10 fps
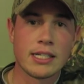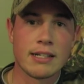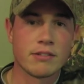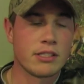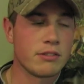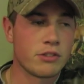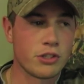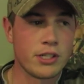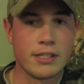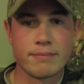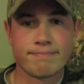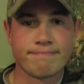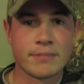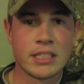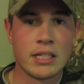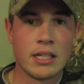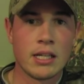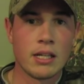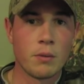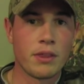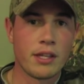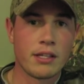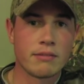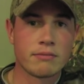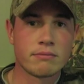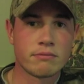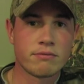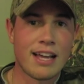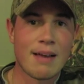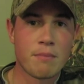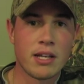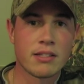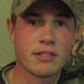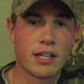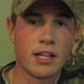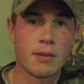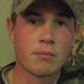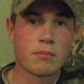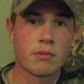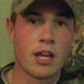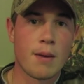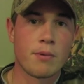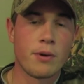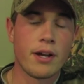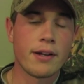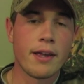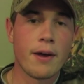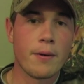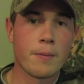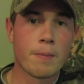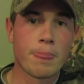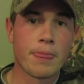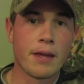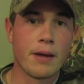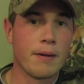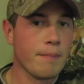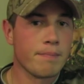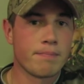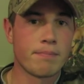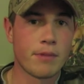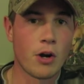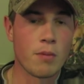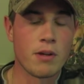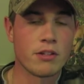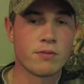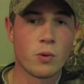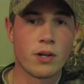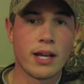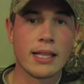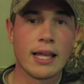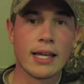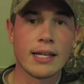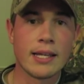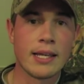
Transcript: I was in the tree within 5 minutes, set up, camera ready to go, 30 minutes before daylight.